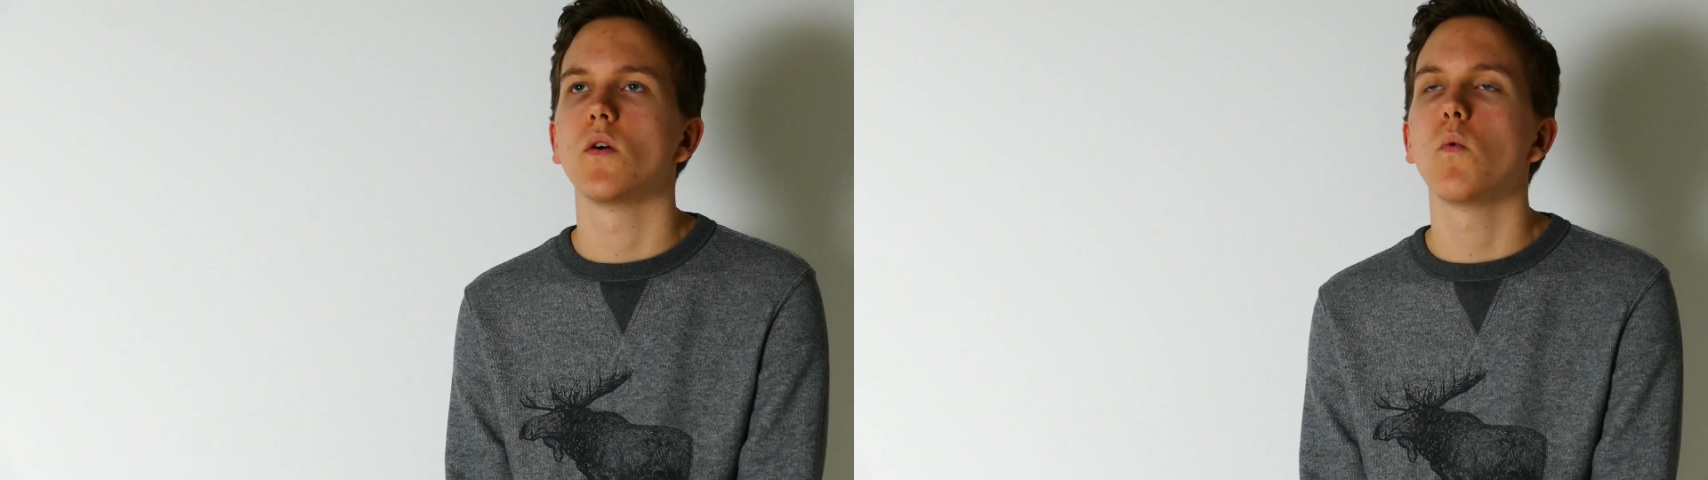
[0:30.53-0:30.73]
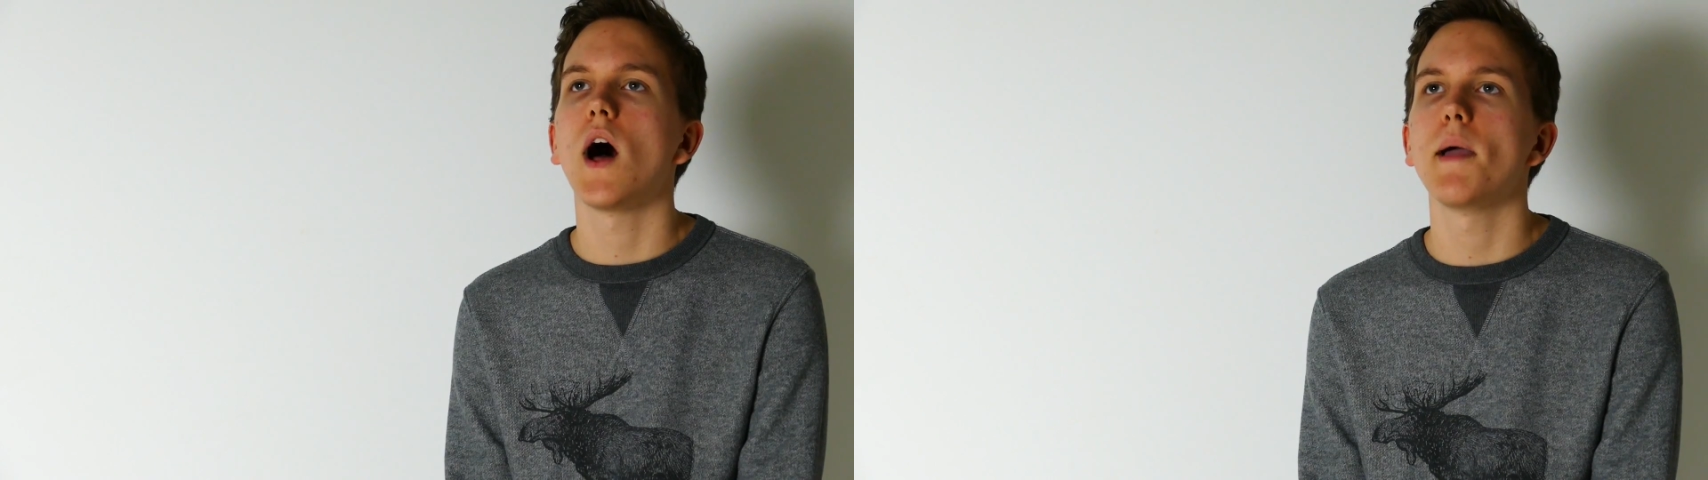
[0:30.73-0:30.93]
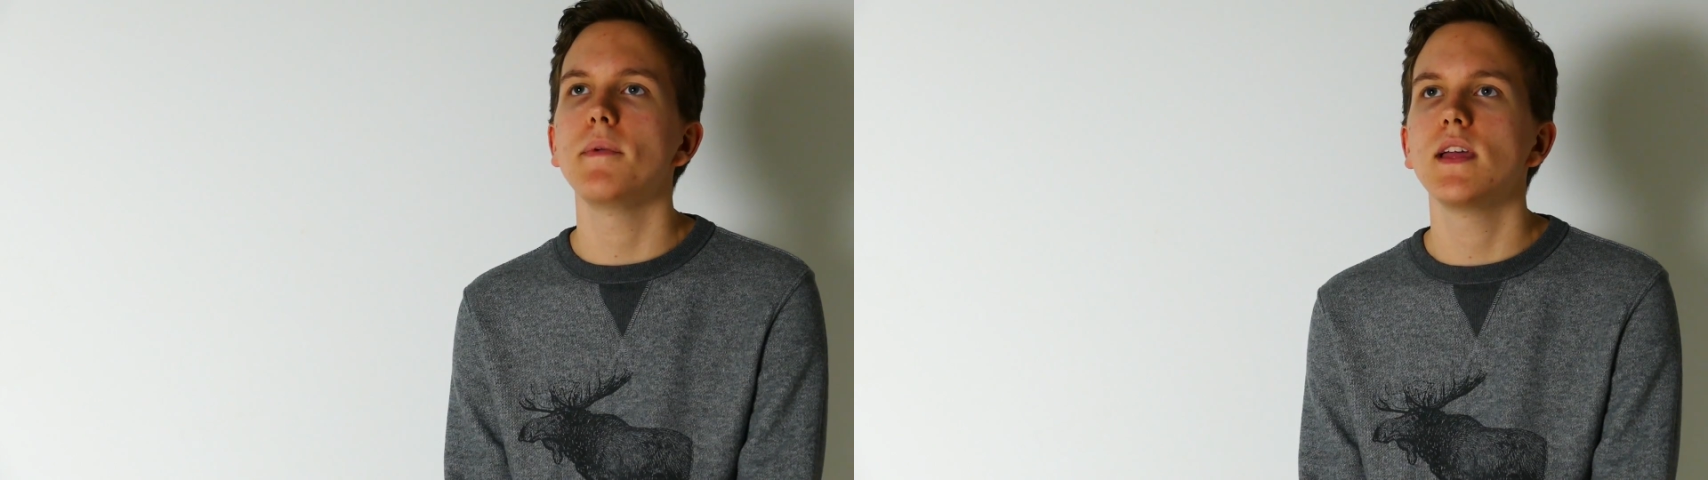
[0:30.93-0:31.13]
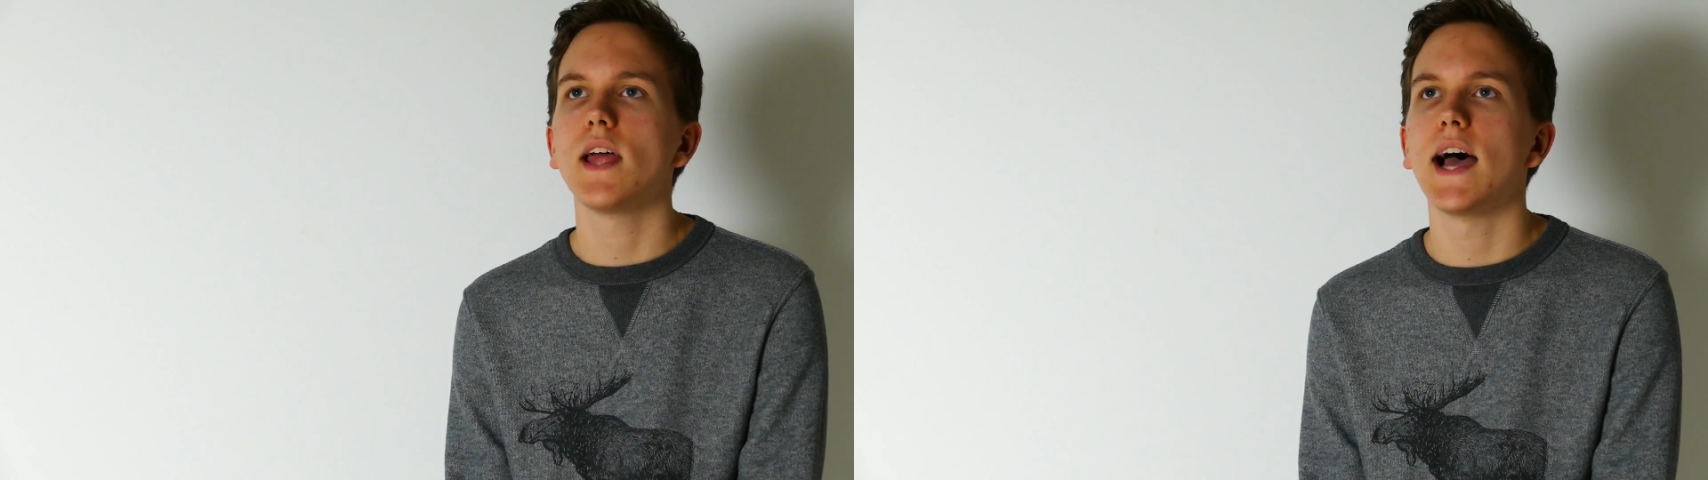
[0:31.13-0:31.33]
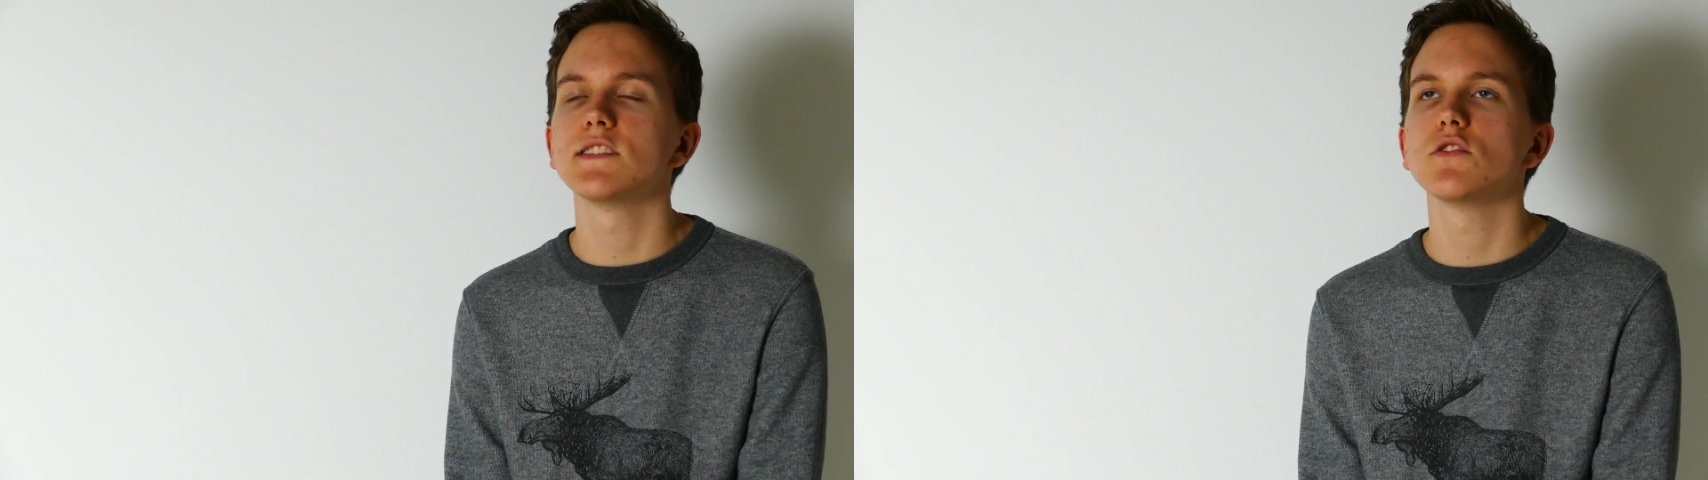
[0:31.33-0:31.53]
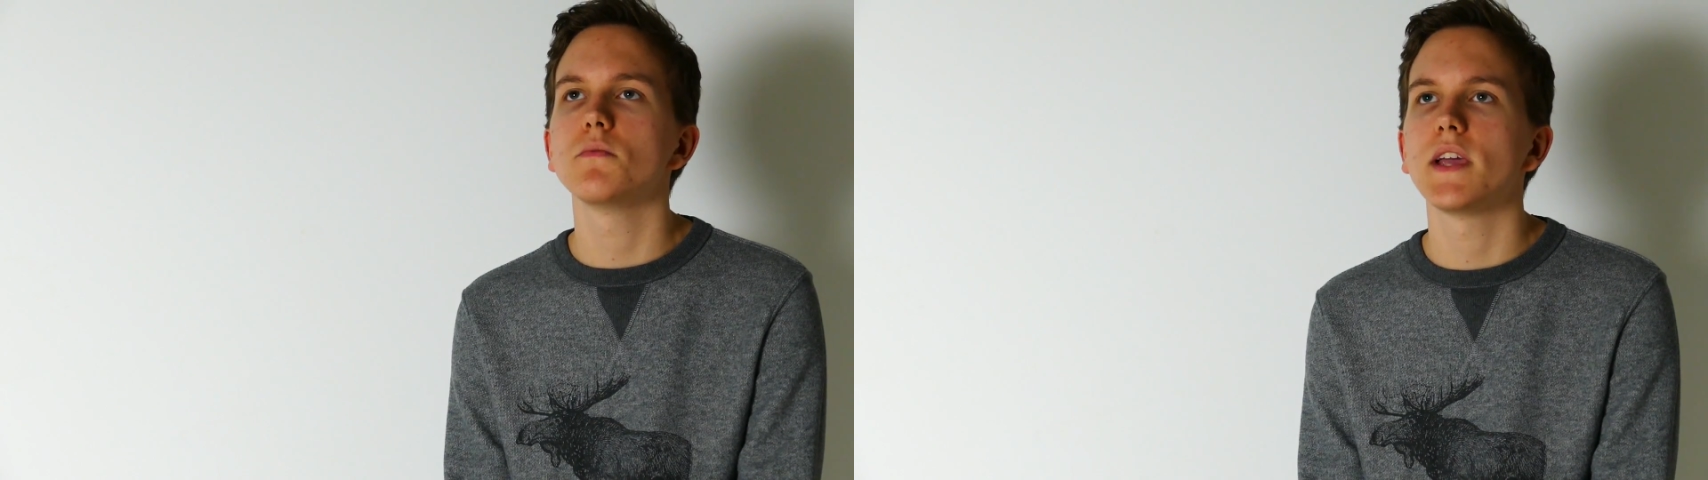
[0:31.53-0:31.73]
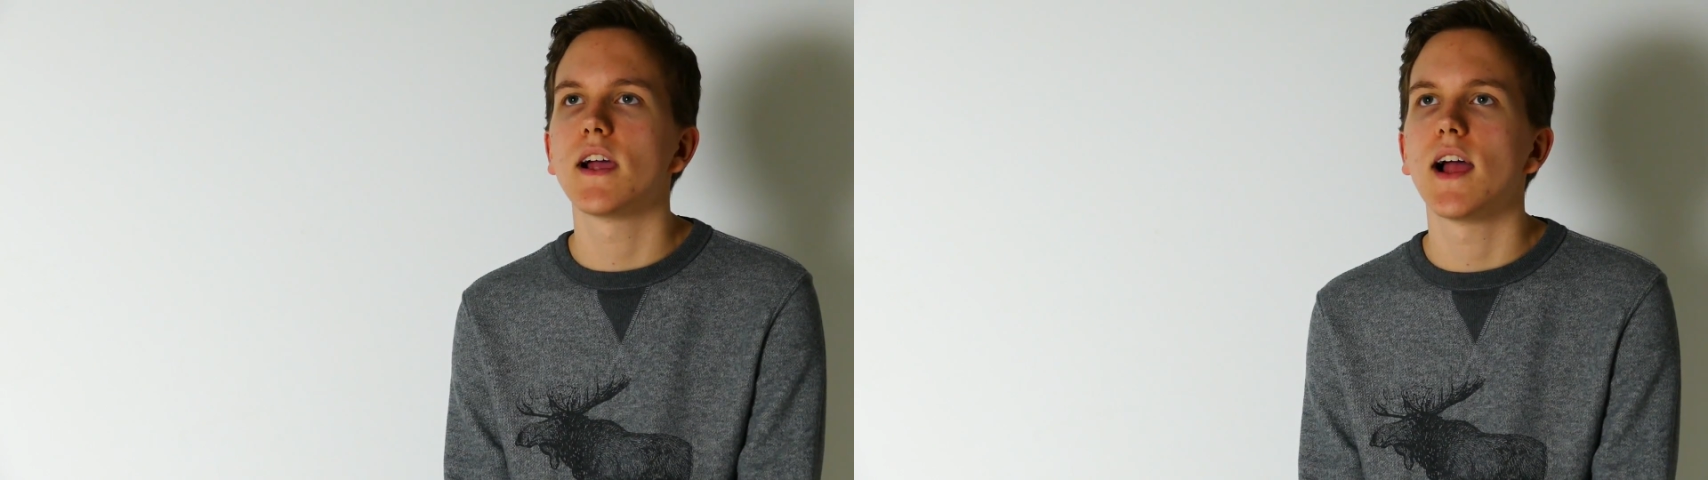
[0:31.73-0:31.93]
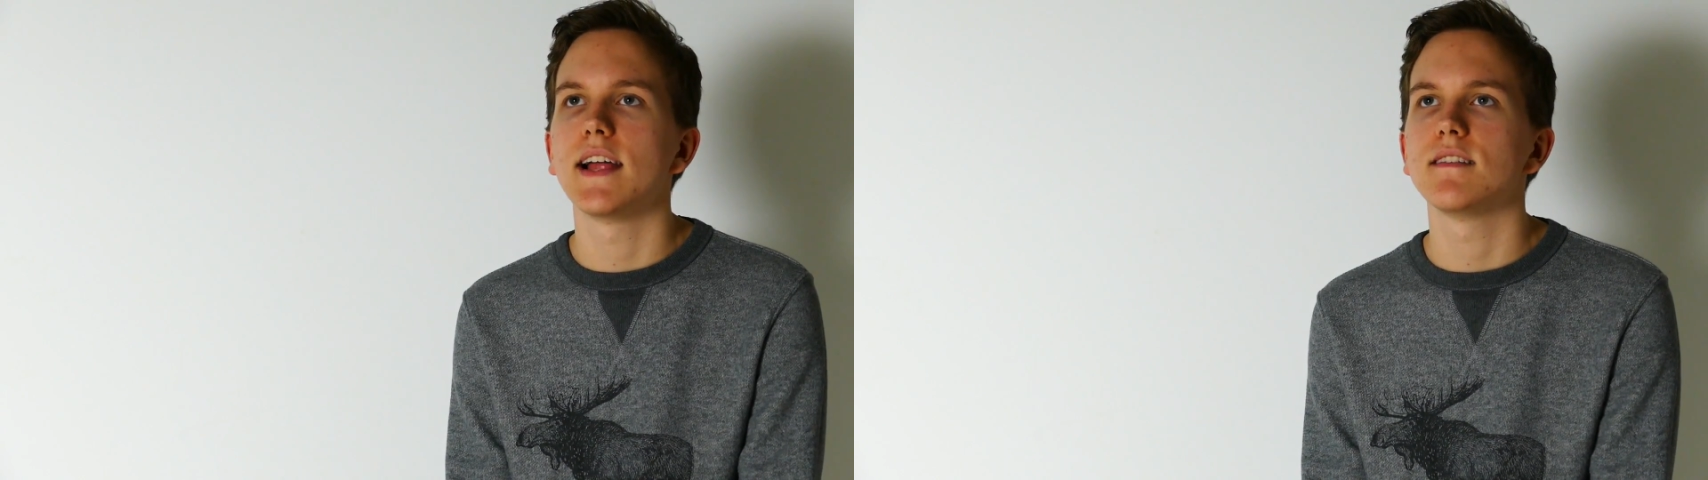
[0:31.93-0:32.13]
Well, I mean, as
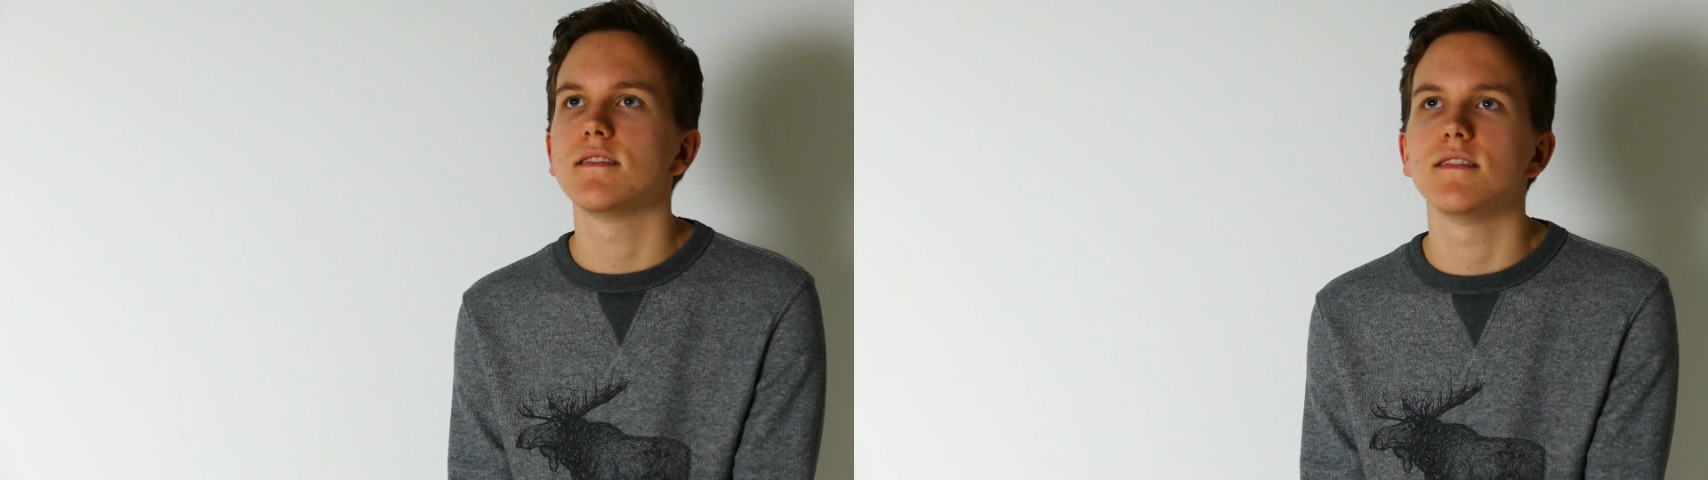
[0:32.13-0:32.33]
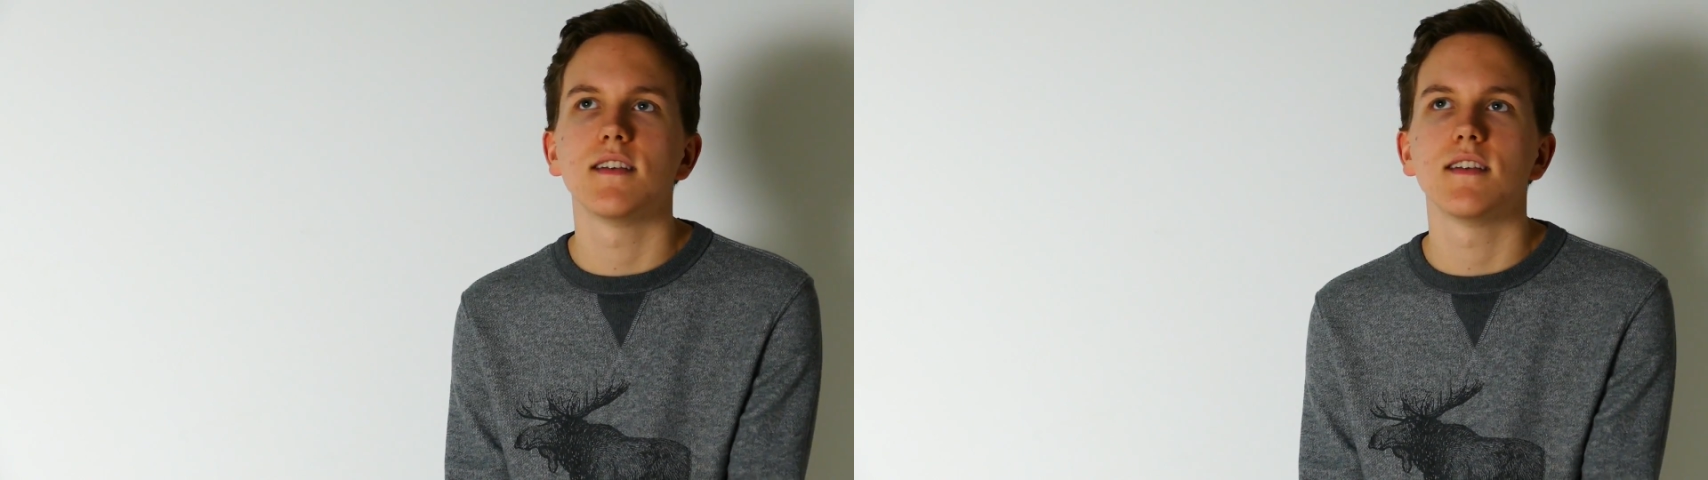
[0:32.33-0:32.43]
Lumiere, I,